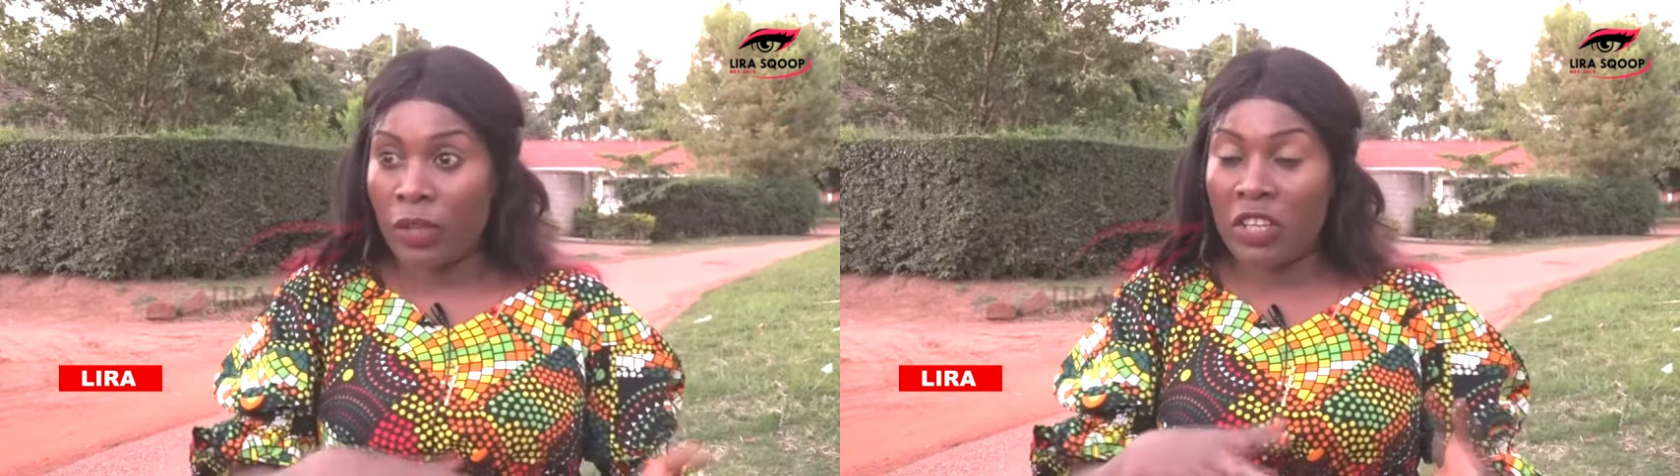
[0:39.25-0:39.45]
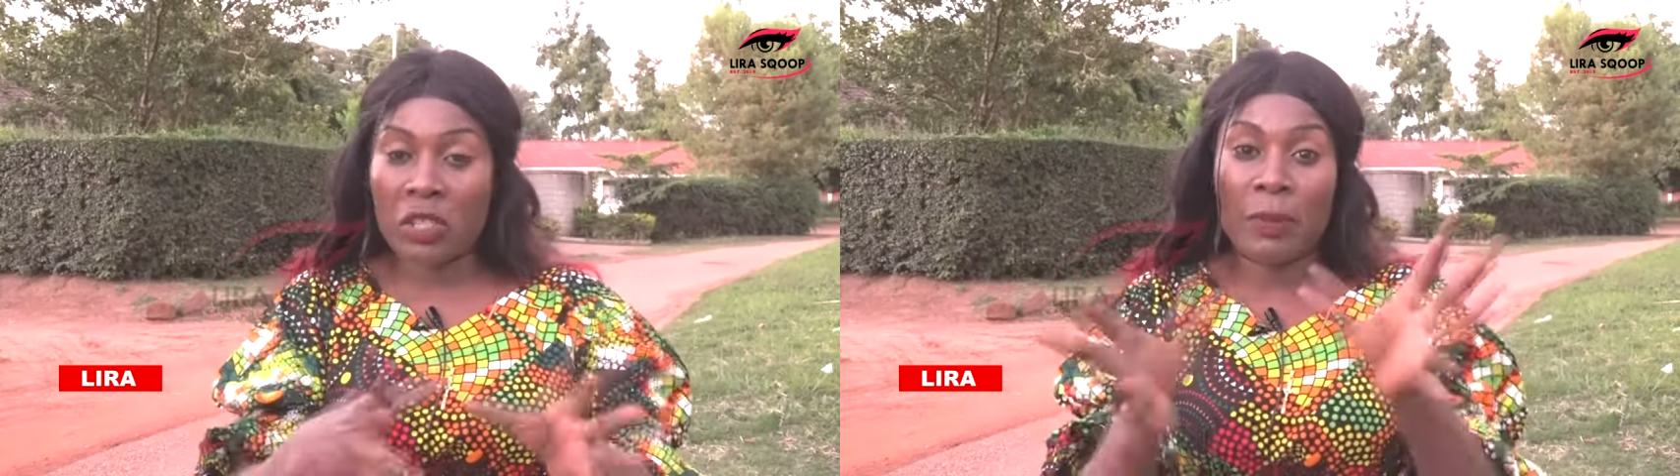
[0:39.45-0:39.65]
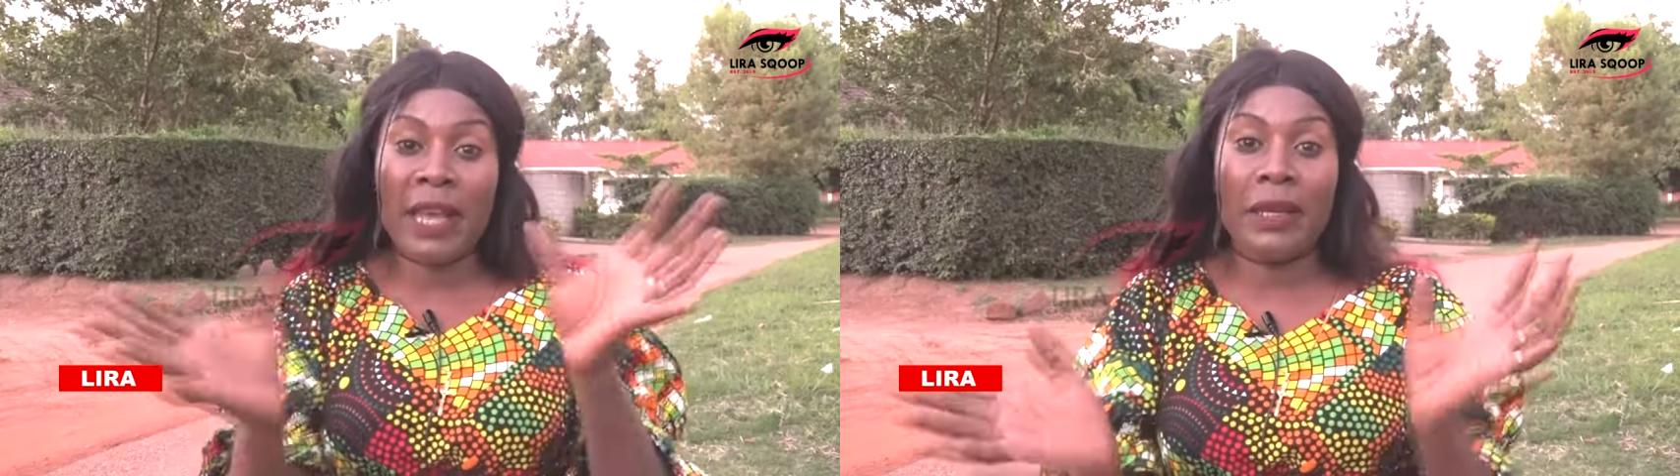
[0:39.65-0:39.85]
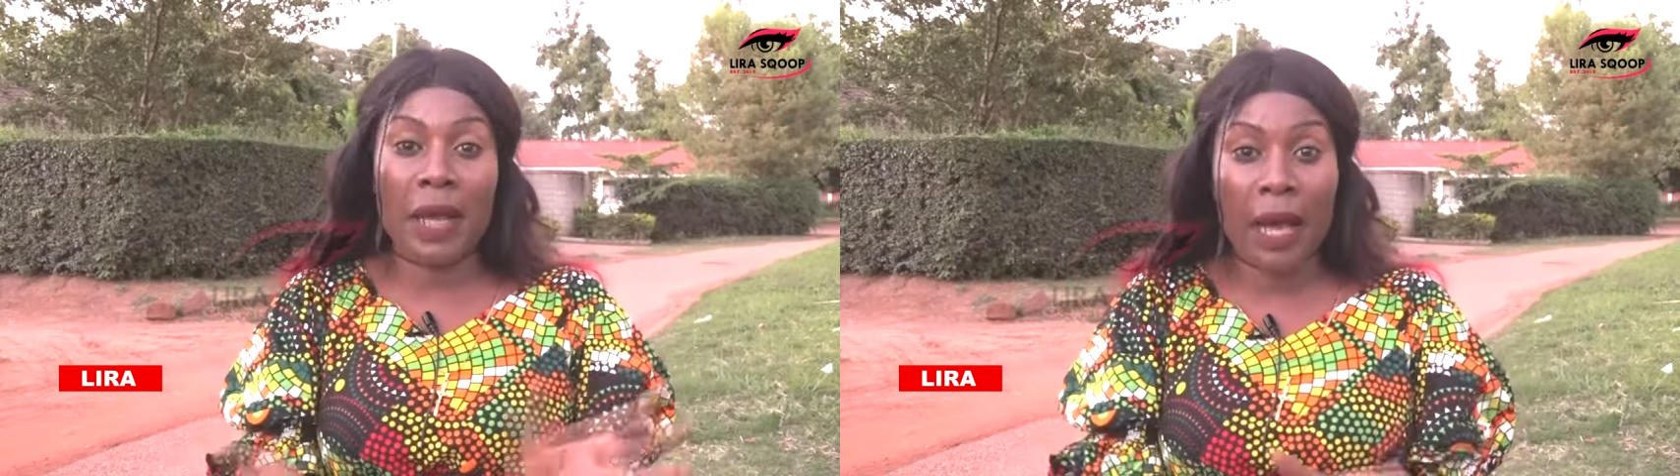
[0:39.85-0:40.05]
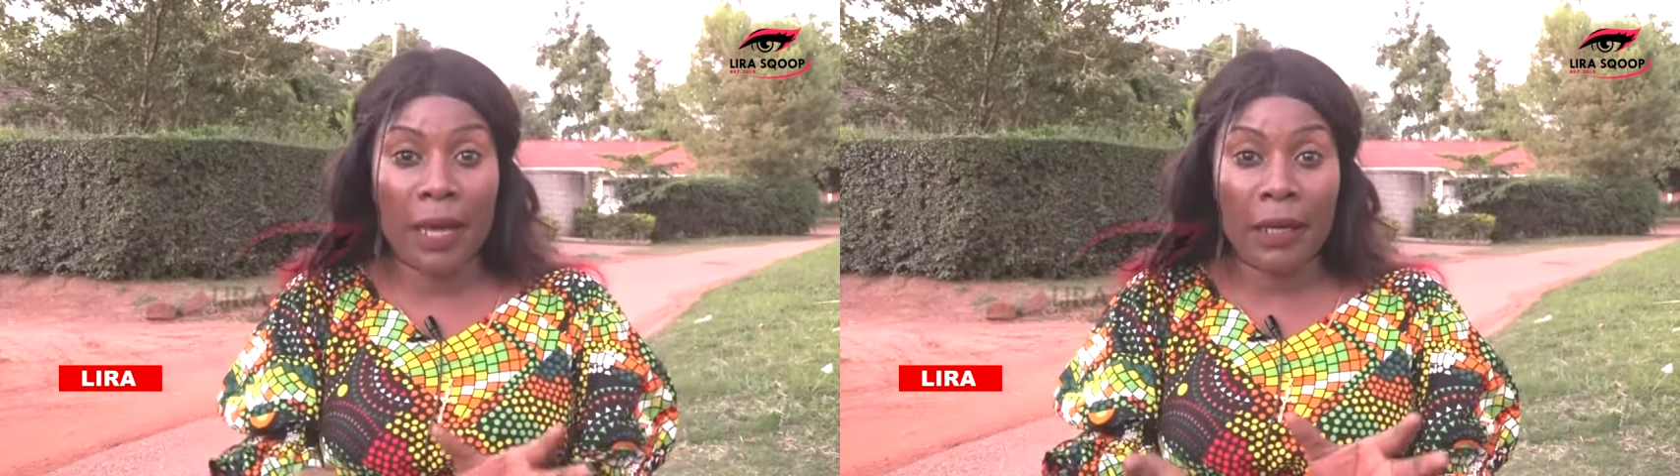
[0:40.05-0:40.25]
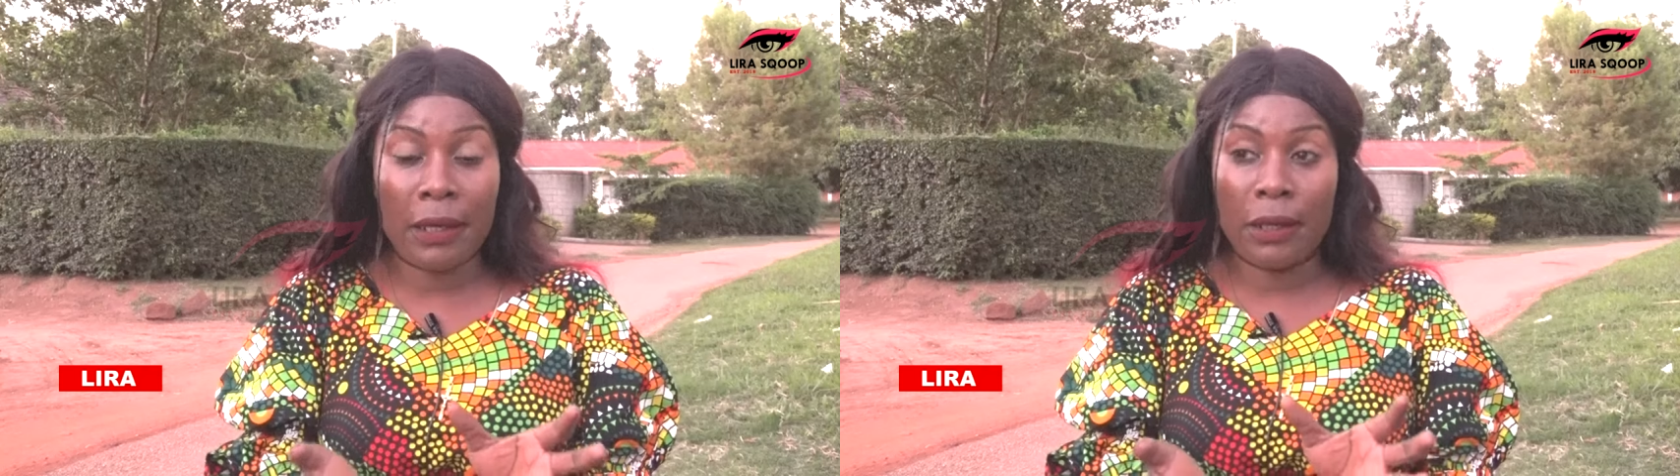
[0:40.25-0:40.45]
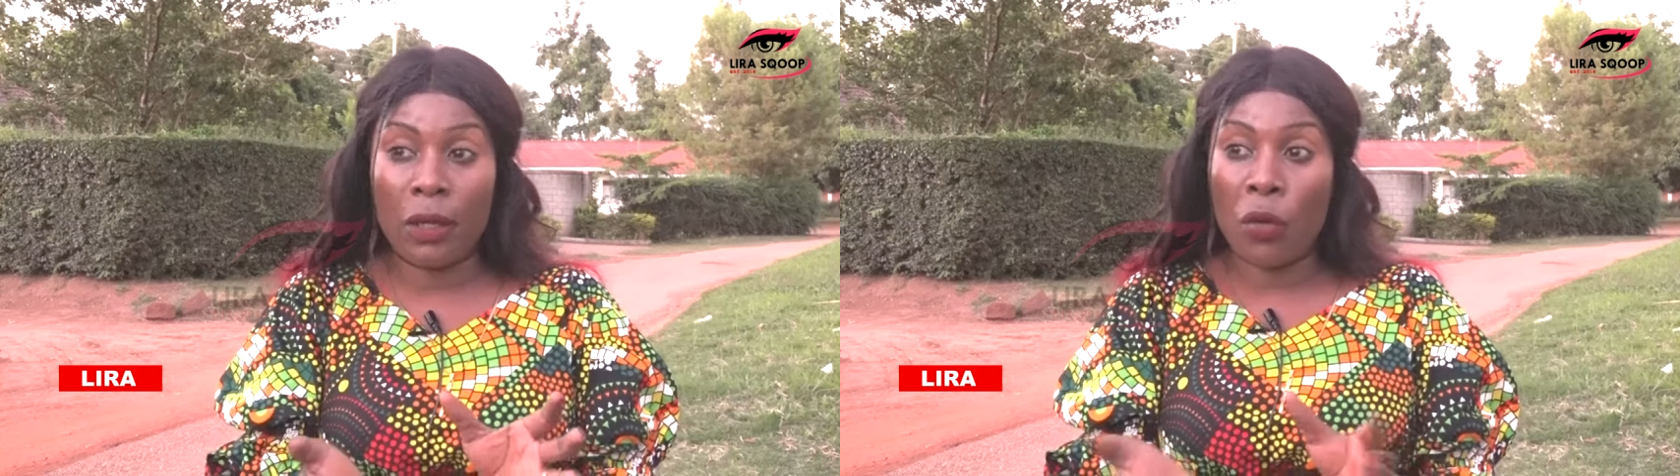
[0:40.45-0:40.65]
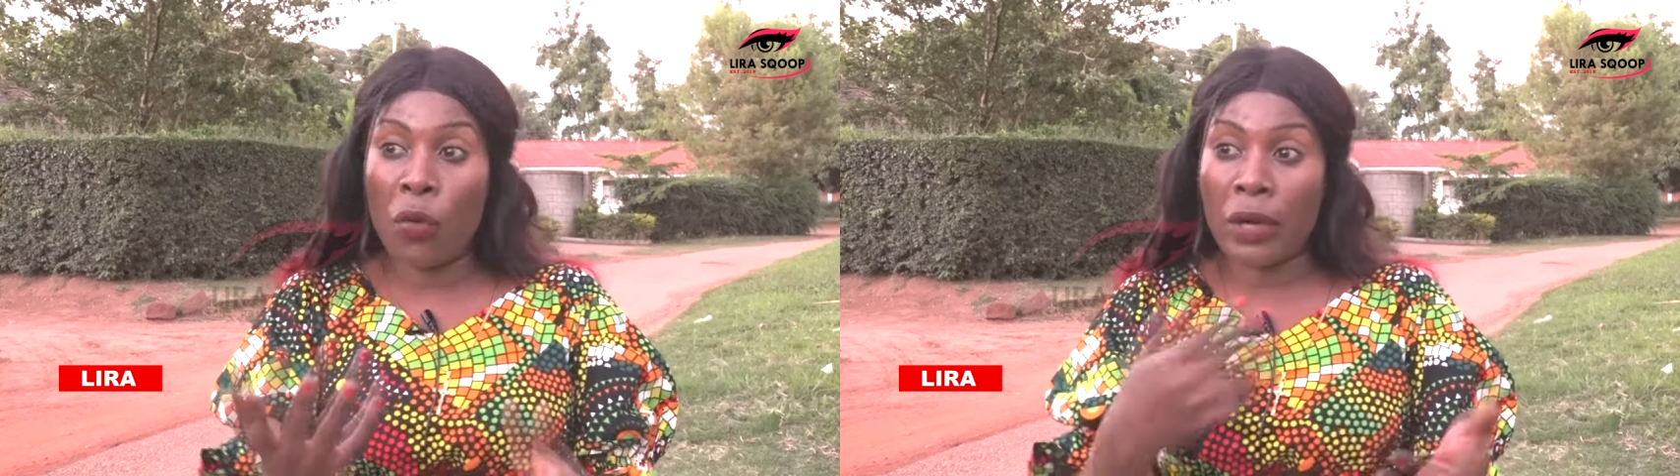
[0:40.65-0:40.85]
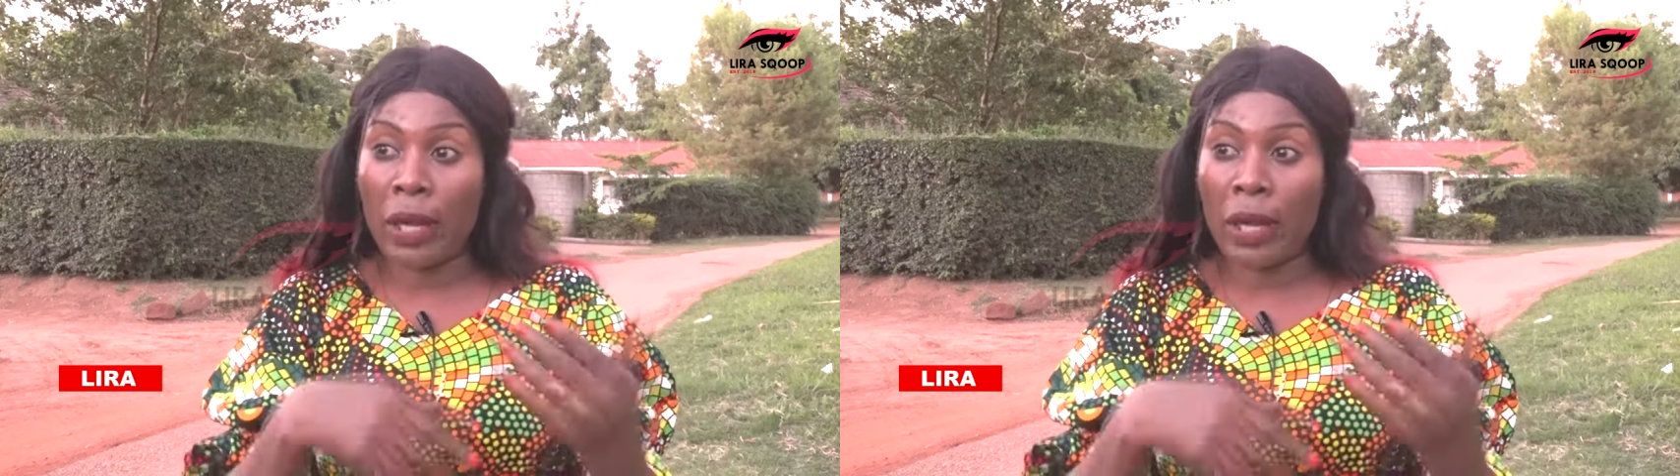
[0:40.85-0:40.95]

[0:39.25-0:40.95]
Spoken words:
It's my dad who